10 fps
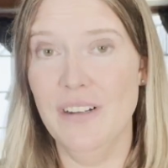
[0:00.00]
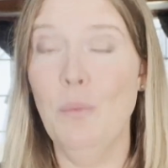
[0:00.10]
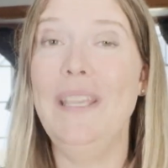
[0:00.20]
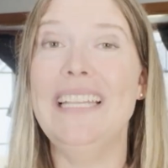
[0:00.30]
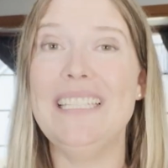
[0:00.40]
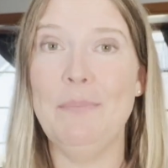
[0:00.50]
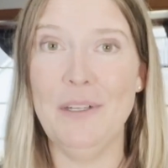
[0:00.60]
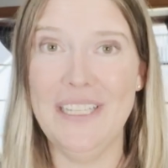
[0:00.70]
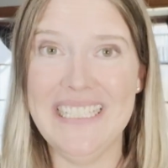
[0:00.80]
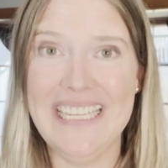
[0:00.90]
we
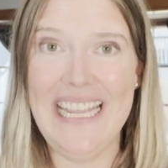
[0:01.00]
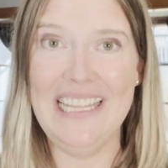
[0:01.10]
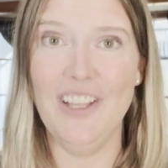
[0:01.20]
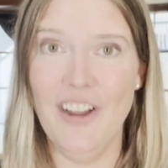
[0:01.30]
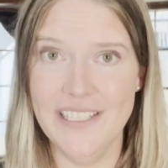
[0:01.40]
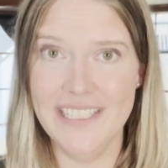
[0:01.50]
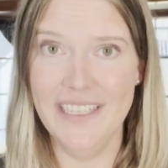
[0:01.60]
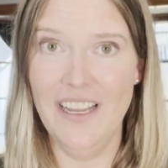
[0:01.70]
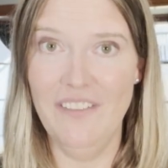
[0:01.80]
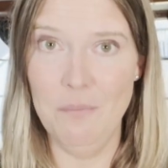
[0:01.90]
experience a loss
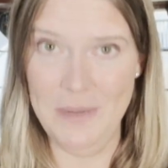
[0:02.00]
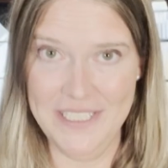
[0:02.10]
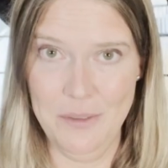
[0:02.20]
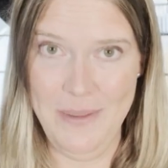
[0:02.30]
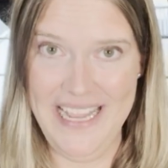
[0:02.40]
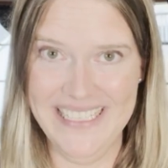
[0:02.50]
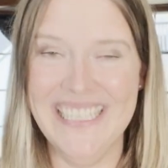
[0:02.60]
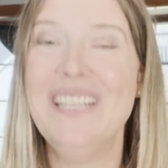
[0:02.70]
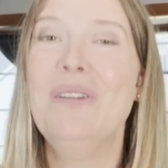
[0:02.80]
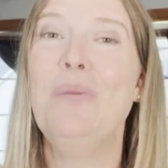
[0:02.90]
of muscle mass.
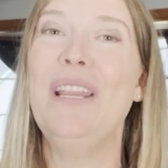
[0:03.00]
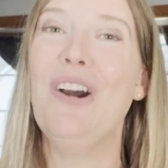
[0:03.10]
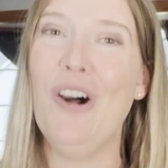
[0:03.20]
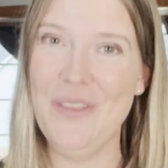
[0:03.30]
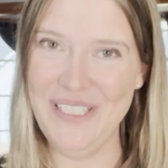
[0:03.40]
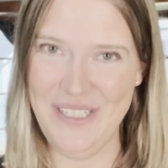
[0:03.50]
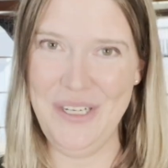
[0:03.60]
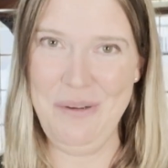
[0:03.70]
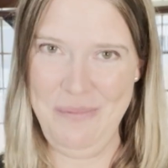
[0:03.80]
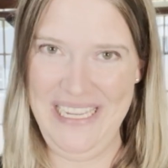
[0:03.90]
We call this
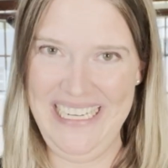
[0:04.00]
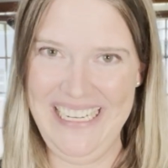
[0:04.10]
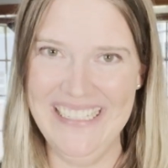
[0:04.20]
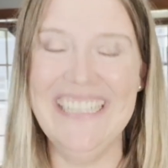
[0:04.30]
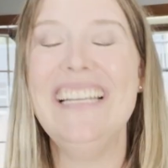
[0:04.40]
sarcopenia.